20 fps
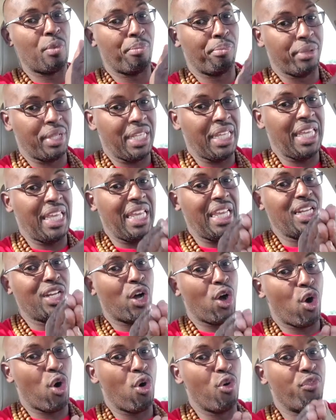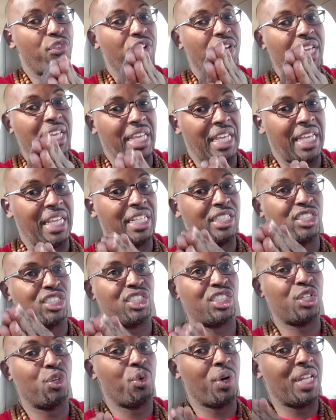bleed over
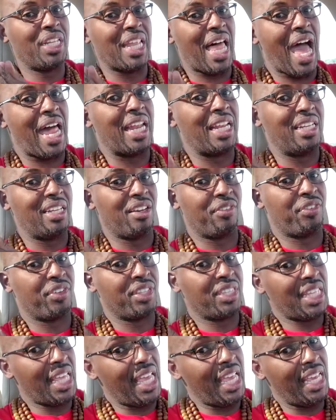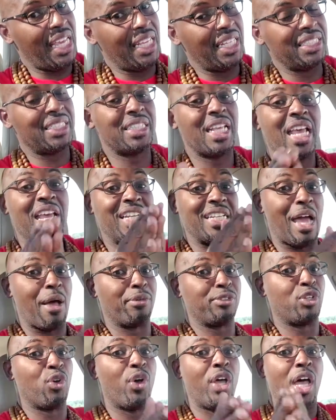into a lot of different things that
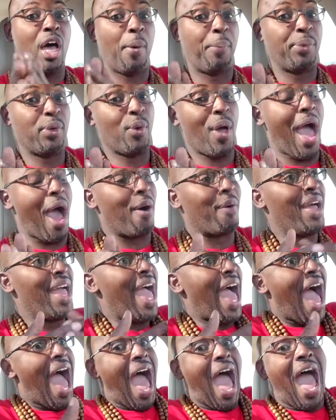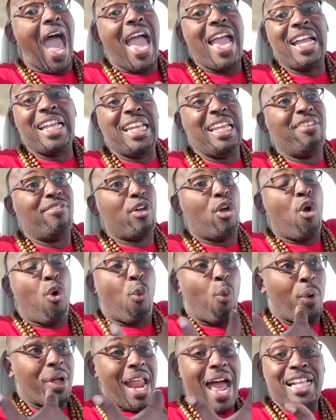was going to help you out.
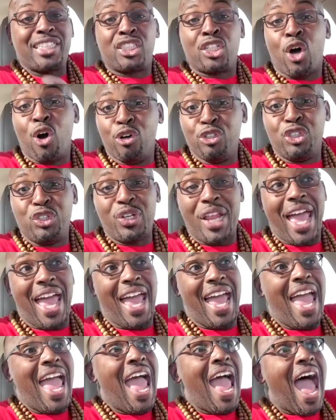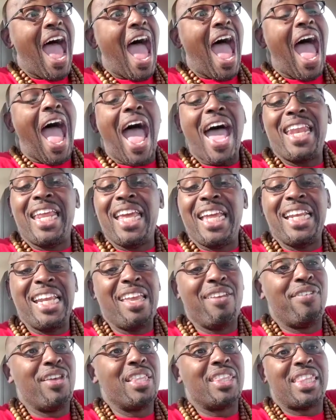When I told you that, I didn't
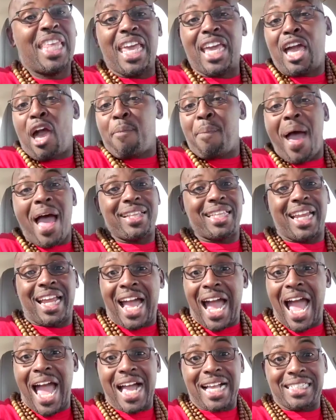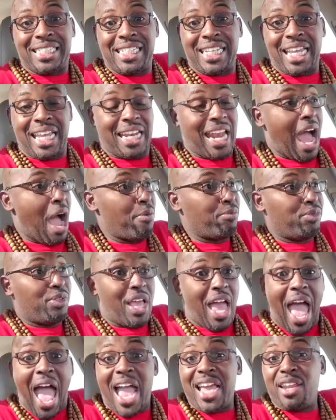even think about the content. I
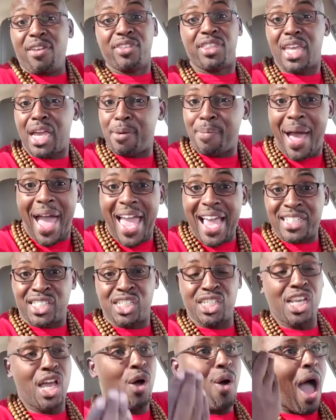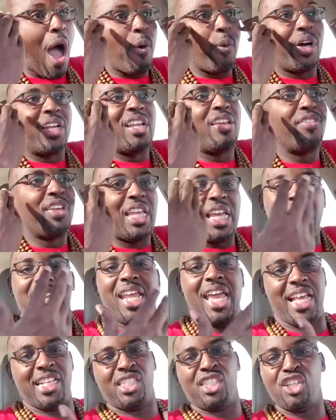didn't even think about SEO. I wasn't even in the
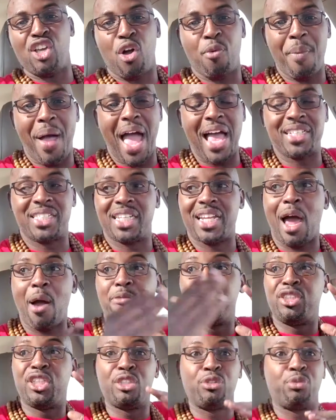SEO mindset. I was